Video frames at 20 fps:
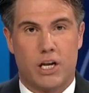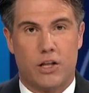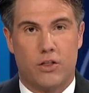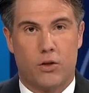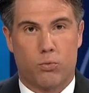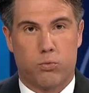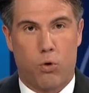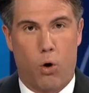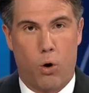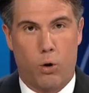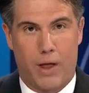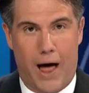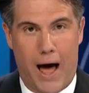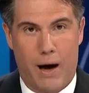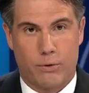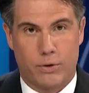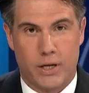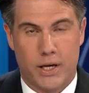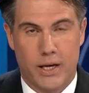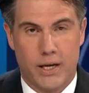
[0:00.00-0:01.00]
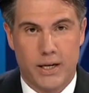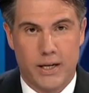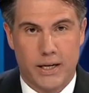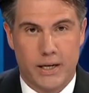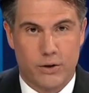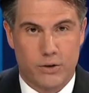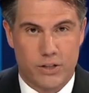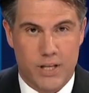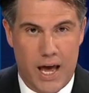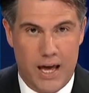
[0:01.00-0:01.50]
in the rollout.
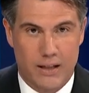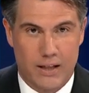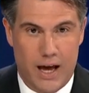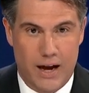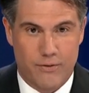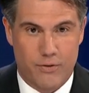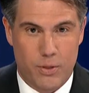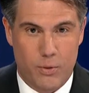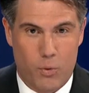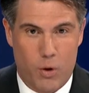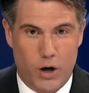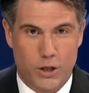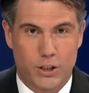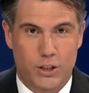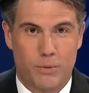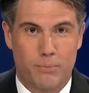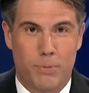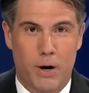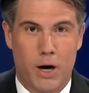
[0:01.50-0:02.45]
Here's the headline from the Washington